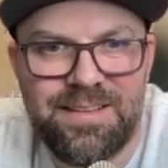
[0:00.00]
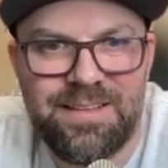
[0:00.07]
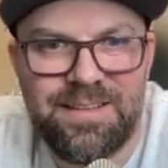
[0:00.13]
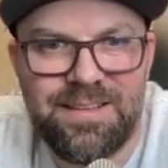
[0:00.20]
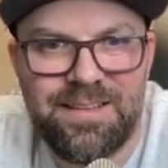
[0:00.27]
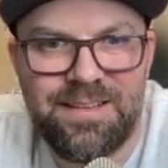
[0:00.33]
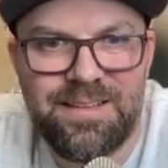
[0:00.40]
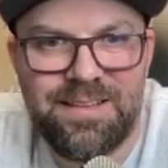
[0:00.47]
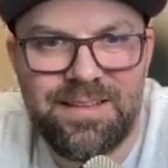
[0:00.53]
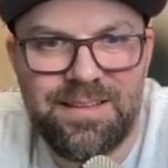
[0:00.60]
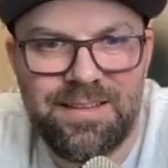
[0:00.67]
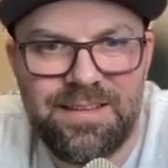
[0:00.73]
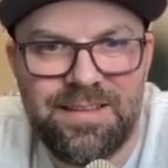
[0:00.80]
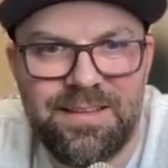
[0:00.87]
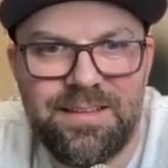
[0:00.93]

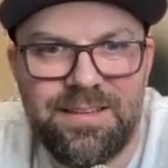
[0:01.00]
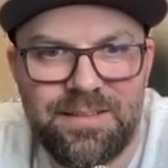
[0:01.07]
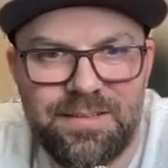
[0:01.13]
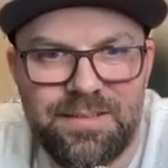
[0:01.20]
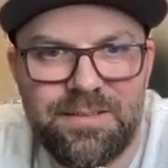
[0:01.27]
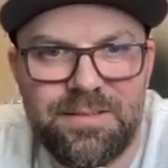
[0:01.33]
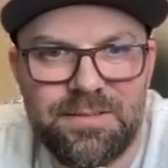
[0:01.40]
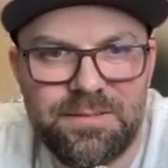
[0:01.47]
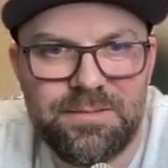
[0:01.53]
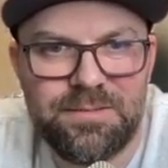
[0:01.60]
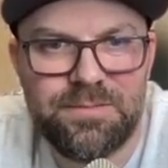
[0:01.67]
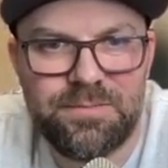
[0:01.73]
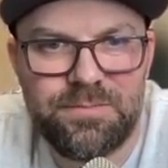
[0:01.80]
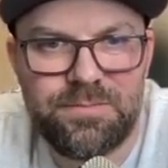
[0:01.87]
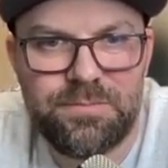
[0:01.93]

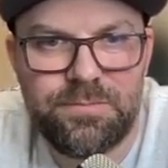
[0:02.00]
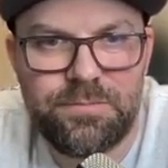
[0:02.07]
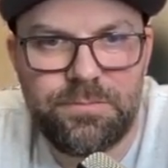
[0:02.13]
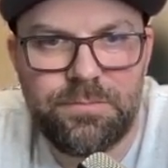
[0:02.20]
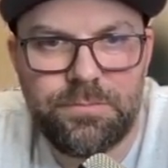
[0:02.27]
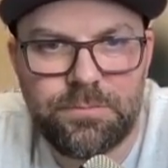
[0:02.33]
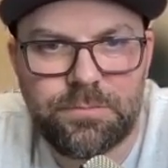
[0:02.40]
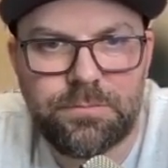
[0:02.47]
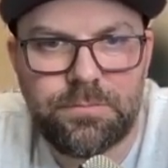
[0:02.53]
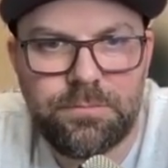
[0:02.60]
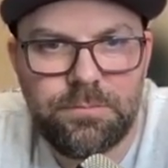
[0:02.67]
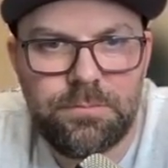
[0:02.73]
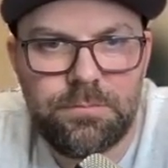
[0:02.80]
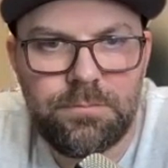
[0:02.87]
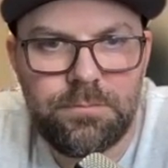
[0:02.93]

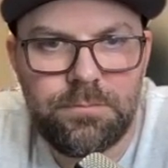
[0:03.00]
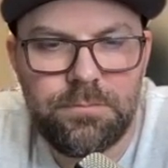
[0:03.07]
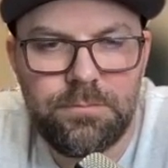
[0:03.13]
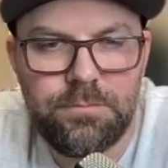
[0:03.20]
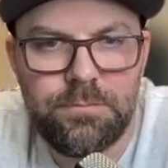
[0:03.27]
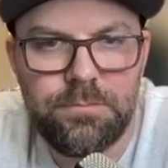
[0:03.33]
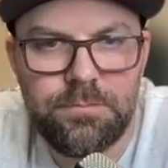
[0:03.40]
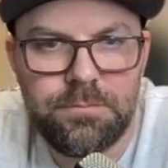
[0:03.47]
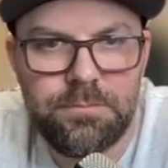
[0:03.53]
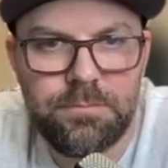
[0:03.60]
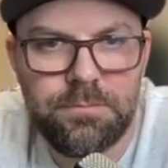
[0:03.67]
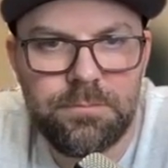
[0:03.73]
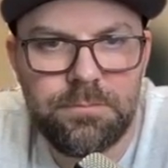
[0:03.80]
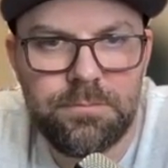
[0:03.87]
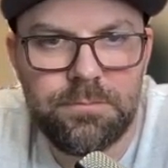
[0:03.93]

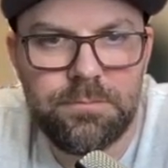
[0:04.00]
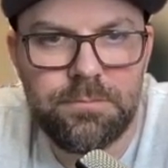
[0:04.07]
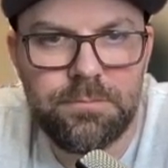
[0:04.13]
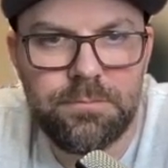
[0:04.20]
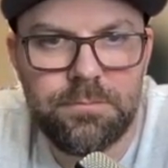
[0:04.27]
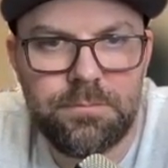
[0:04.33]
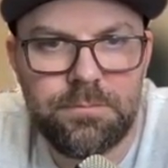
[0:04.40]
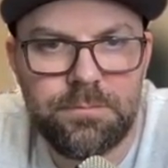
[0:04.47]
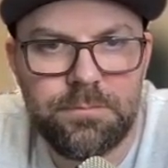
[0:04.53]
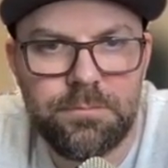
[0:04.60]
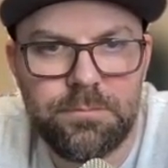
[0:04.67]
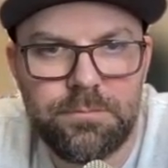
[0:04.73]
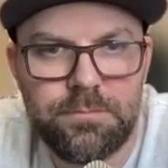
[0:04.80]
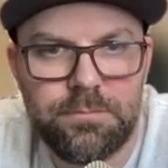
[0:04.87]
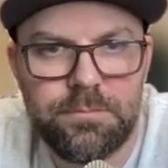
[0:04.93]

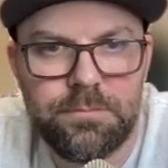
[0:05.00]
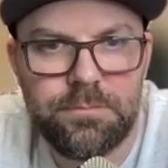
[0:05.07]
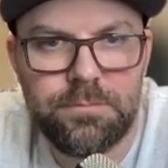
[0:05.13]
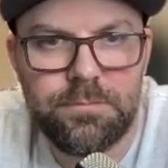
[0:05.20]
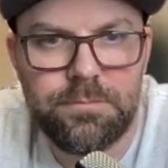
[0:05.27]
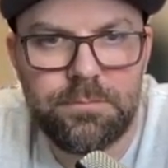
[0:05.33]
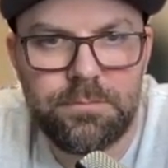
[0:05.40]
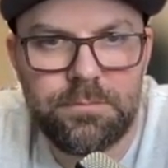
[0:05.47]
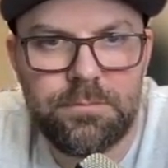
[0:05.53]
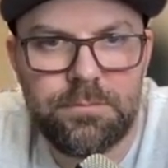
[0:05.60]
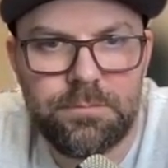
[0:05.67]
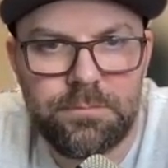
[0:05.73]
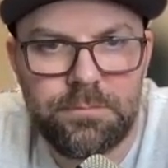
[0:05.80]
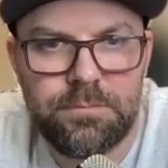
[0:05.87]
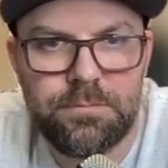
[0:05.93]

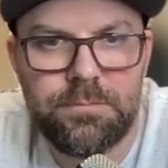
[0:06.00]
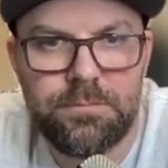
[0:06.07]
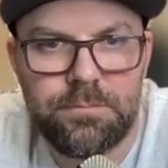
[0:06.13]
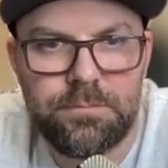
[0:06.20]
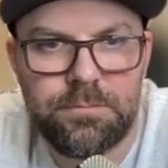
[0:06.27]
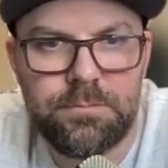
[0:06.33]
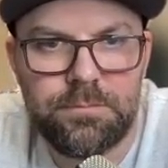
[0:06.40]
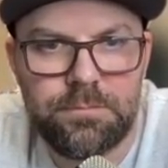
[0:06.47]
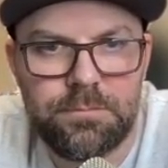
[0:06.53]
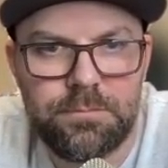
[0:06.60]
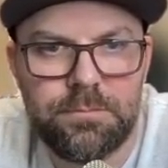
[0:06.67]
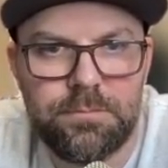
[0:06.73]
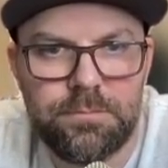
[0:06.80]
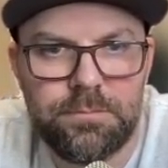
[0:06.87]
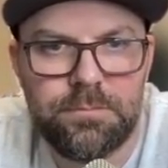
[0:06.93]

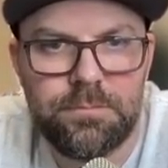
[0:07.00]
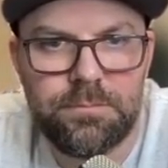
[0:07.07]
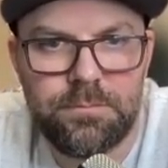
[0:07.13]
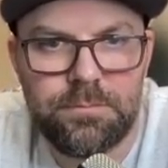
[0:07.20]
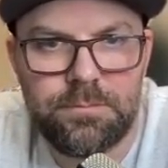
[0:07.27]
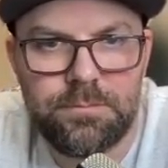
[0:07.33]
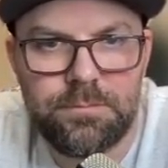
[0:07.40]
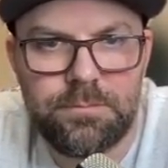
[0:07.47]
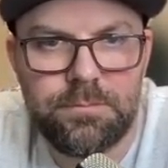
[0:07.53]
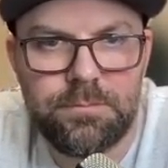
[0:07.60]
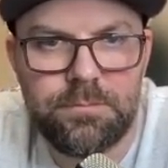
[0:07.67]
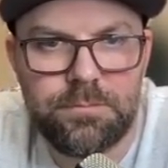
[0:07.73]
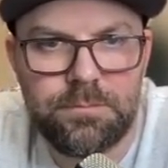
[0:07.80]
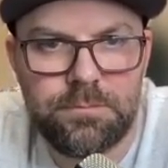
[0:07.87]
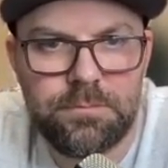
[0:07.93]
[no speech]